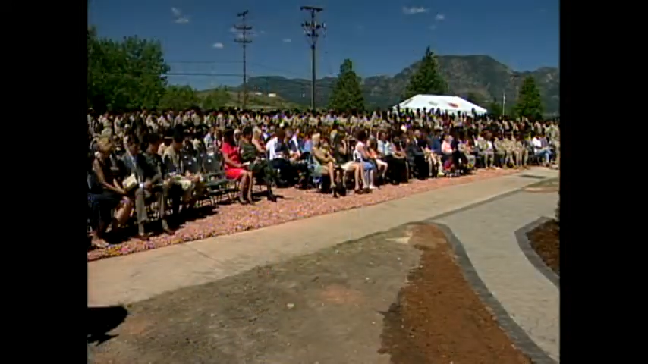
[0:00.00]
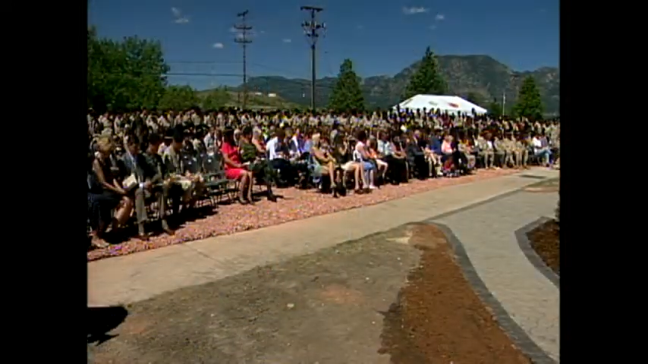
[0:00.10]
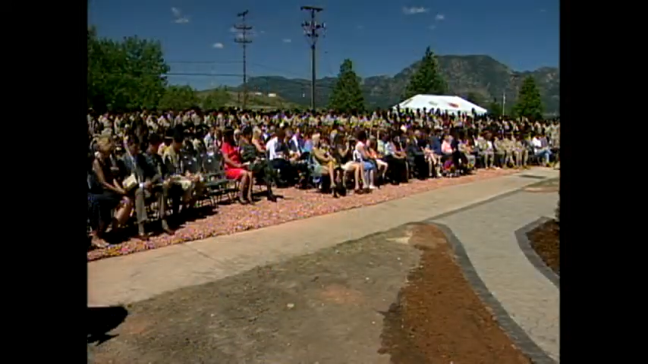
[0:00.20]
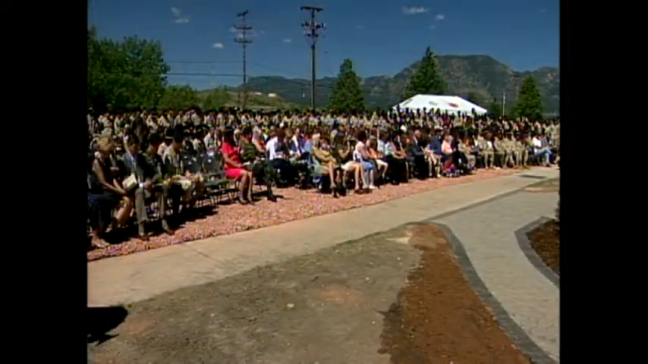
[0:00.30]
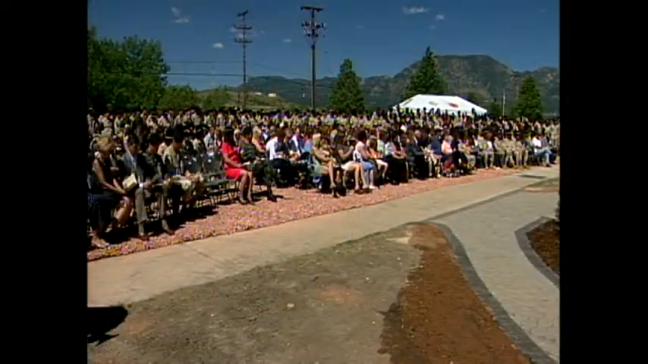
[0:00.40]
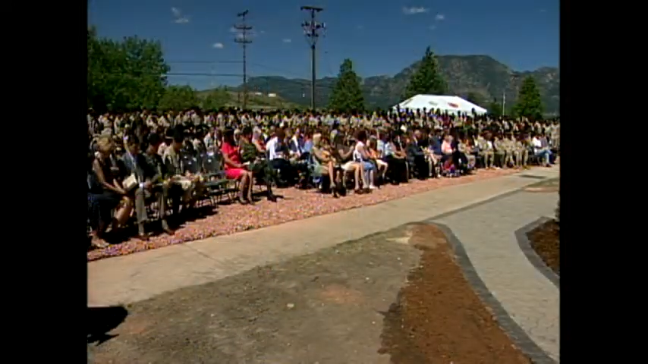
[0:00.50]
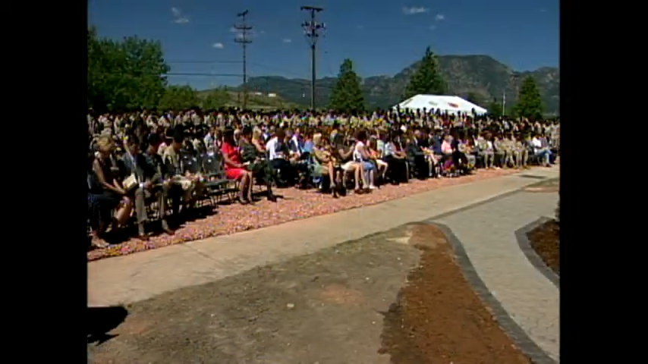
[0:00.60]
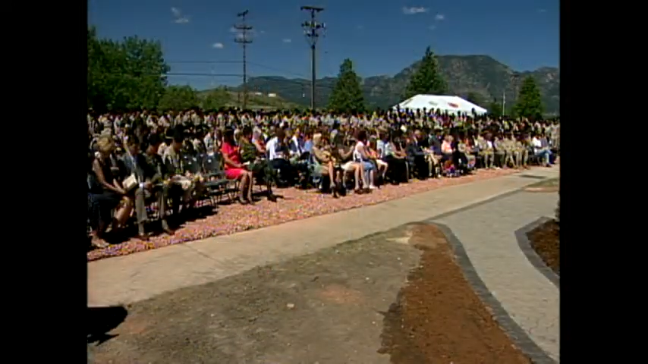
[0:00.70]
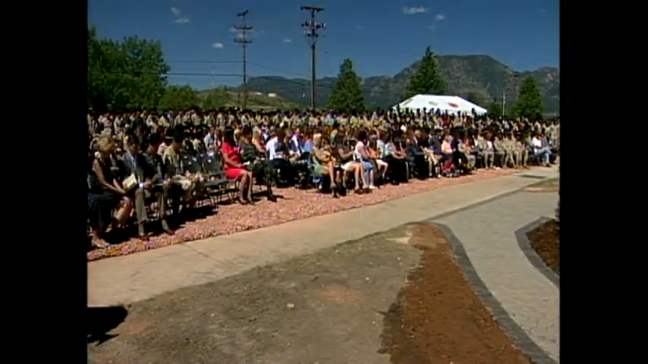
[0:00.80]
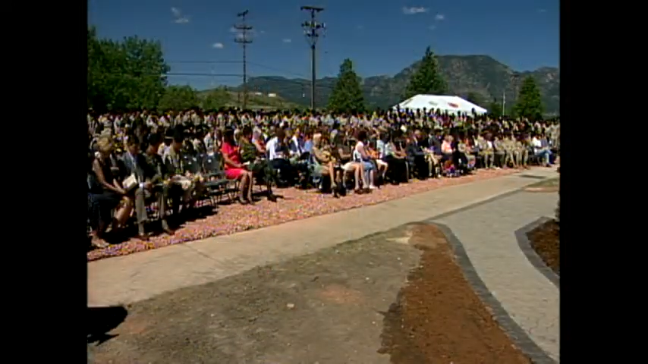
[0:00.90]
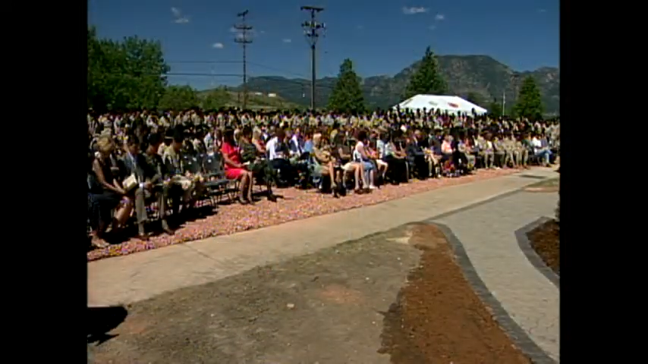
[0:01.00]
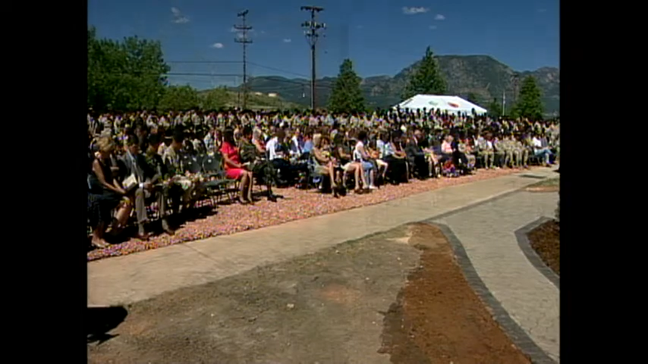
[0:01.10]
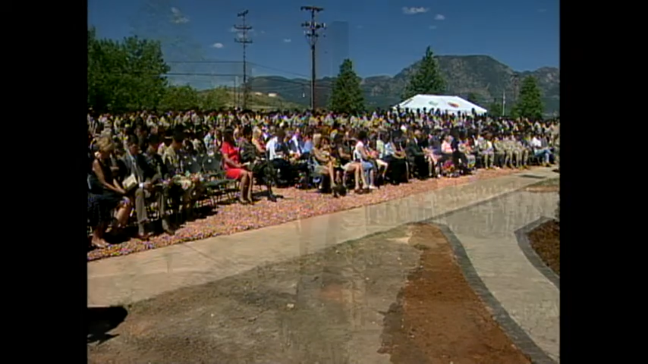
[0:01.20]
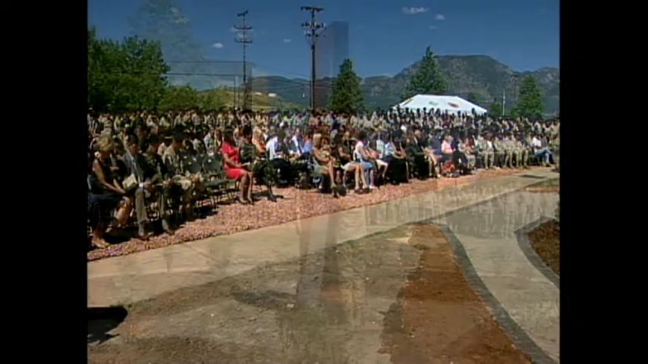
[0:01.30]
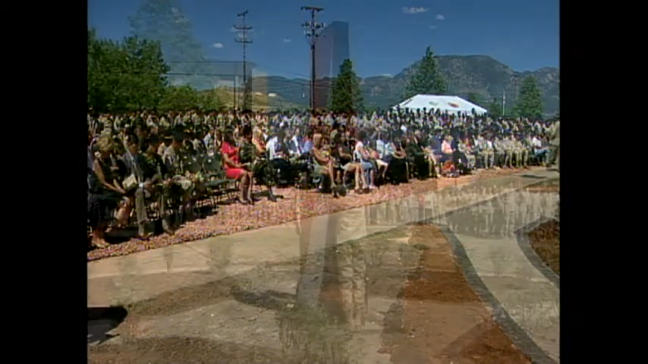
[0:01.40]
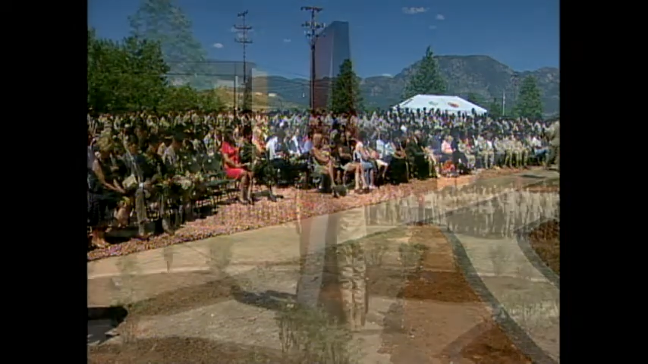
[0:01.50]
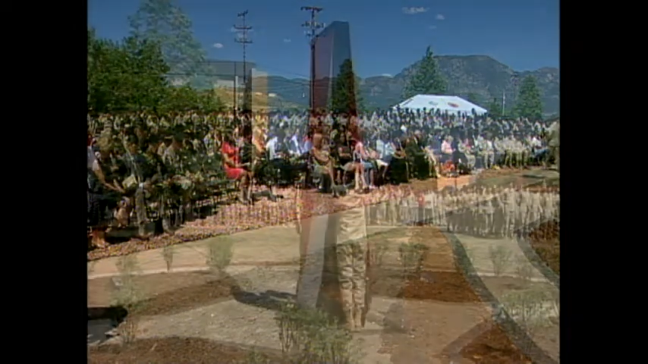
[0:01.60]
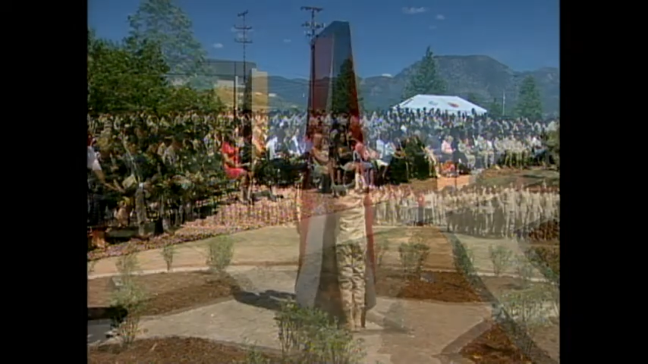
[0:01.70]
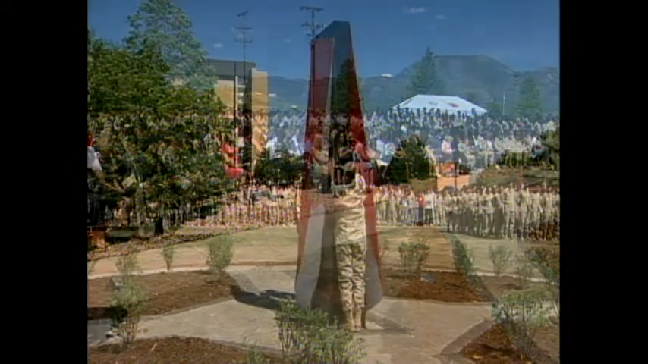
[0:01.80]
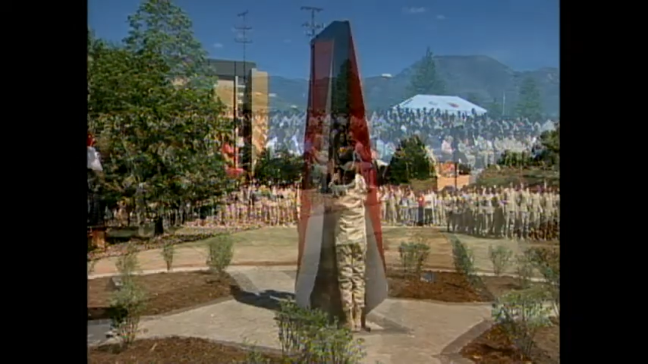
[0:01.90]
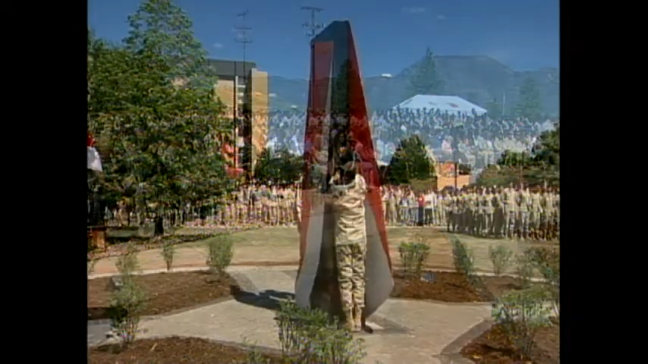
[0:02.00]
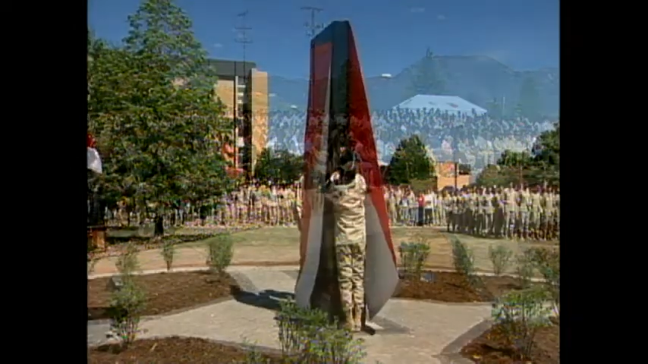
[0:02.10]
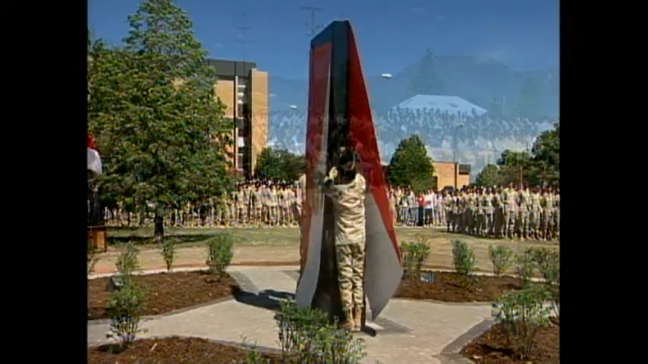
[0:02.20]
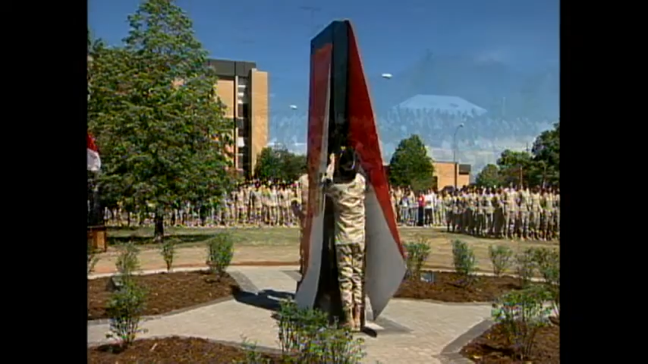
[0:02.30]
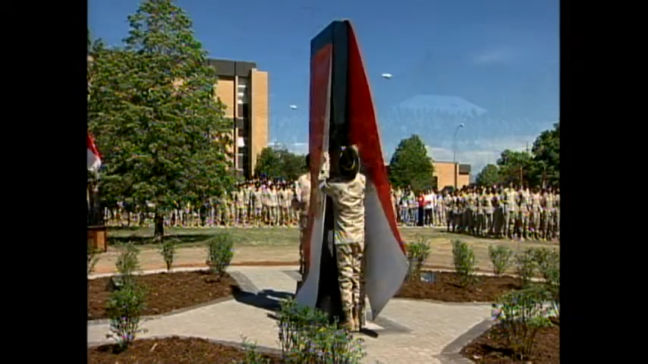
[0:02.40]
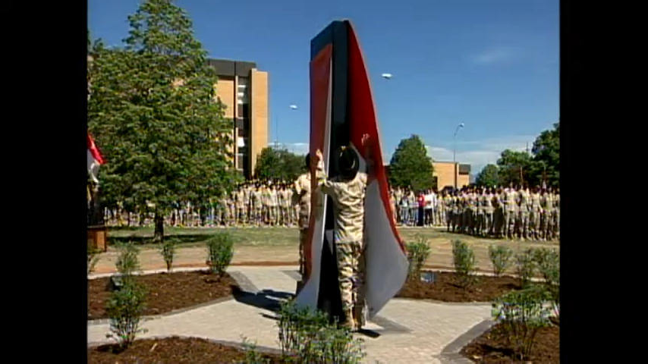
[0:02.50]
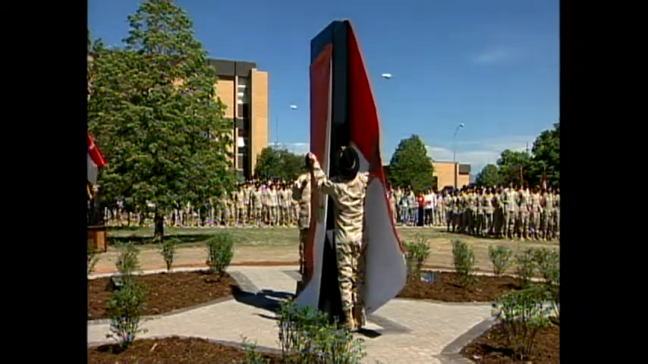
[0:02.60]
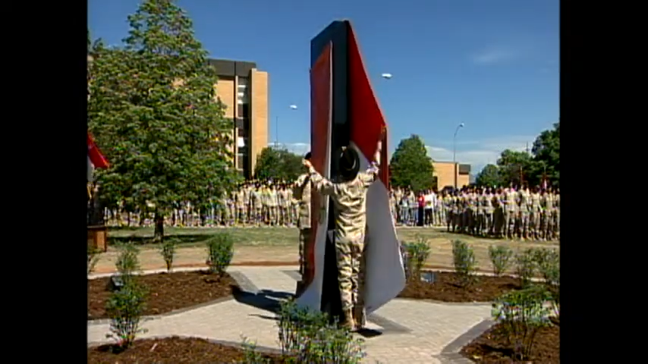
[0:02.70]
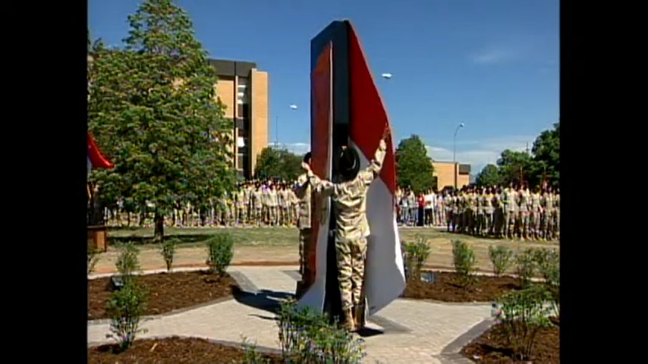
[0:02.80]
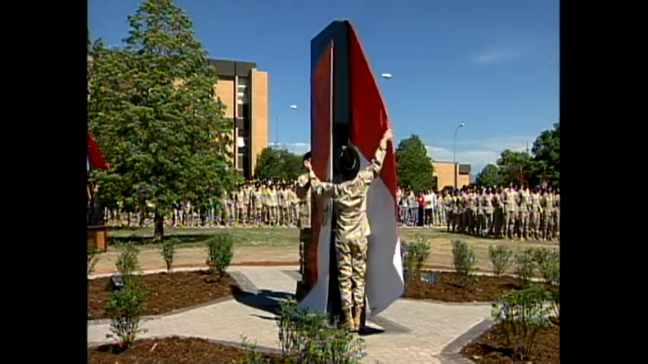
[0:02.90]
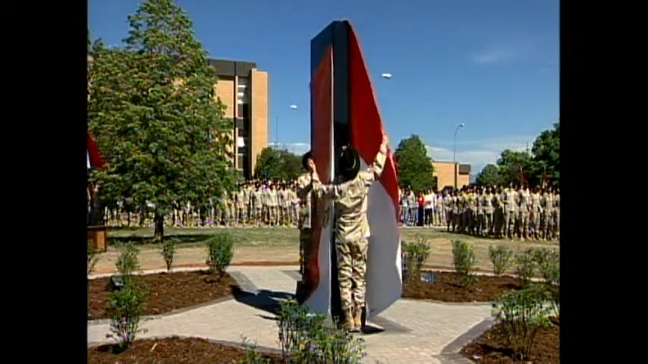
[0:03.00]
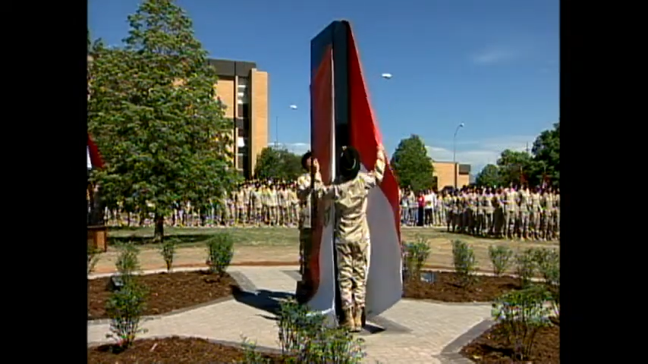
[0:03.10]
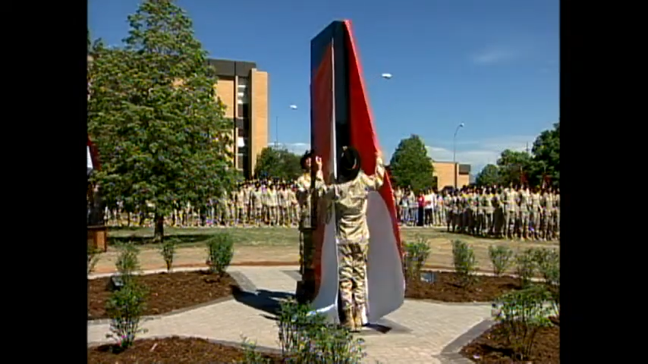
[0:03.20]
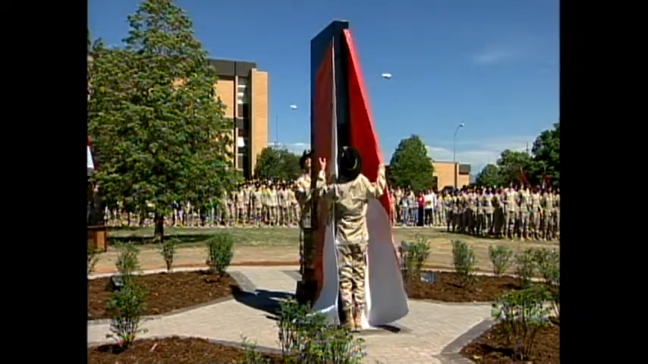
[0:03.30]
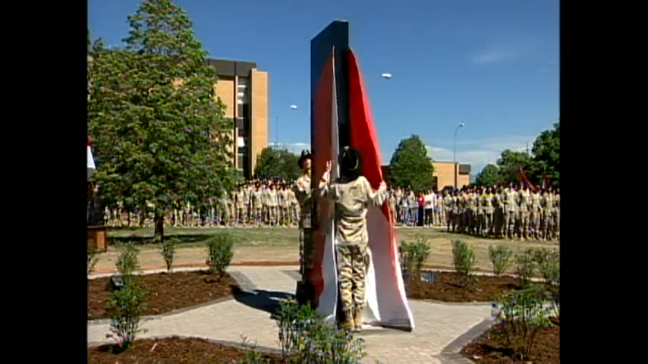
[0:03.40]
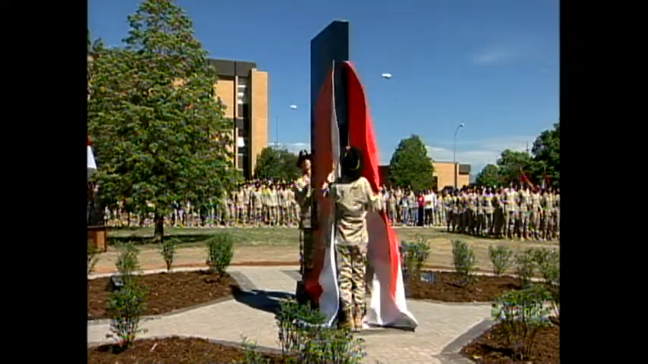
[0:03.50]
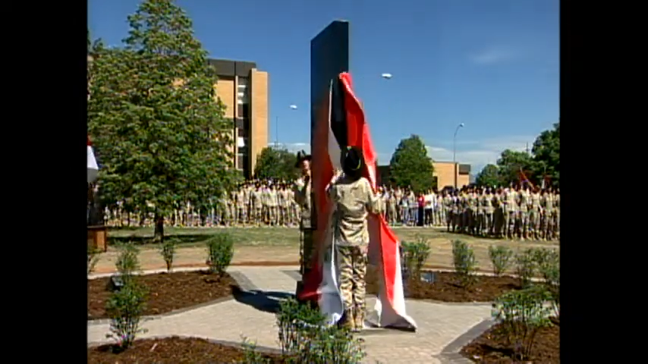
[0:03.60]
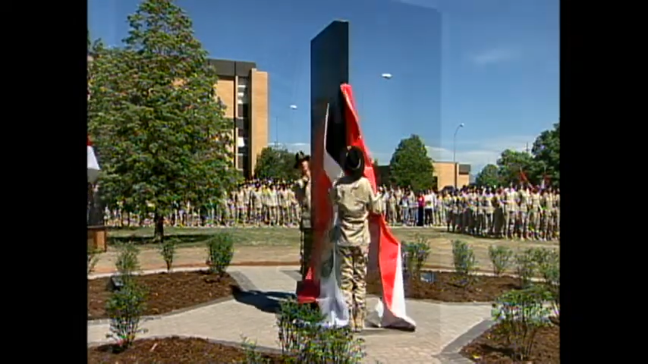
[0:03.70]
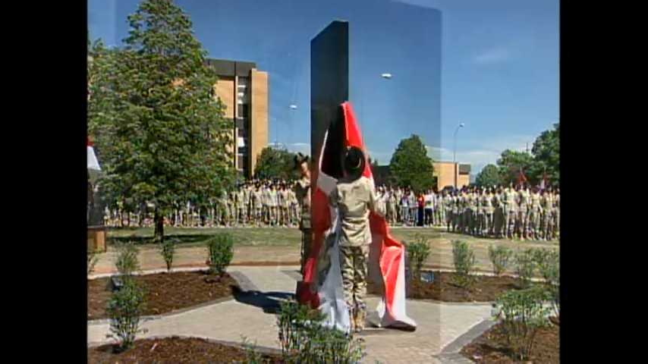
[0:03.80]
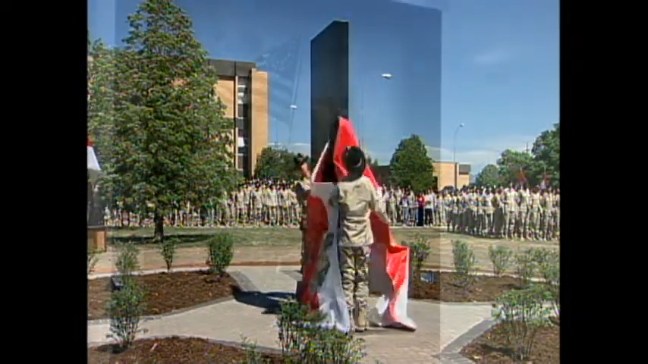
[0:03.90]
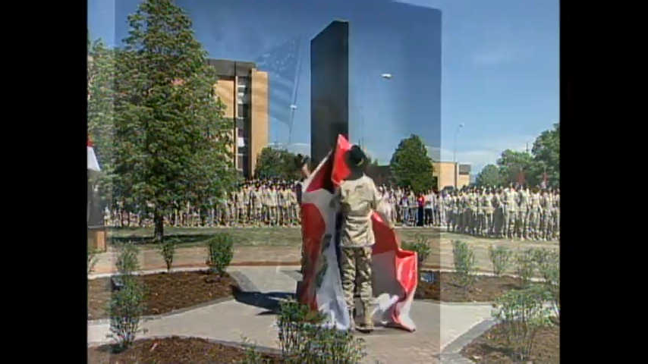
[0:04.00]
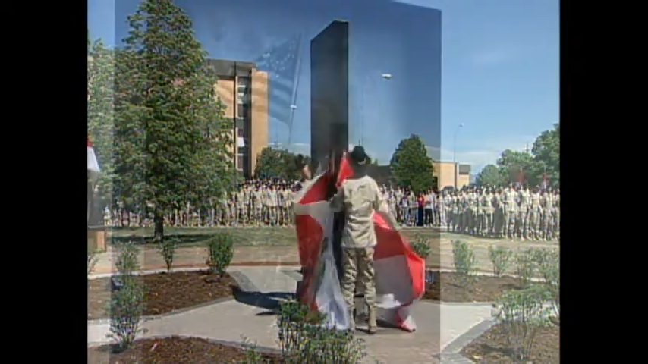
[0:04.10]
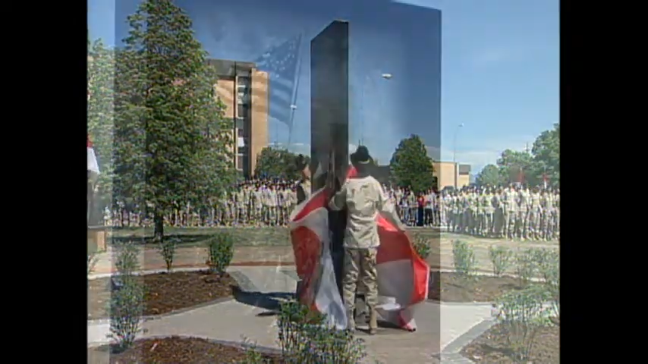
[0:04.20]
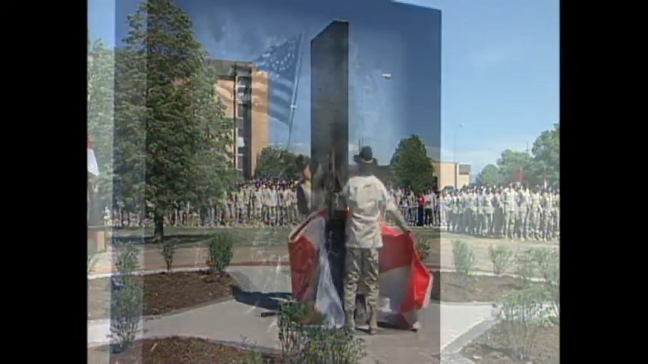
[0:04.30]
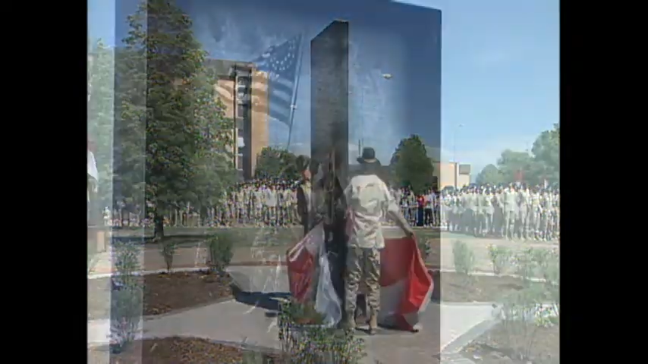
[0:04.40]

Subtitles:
(no speaker visible)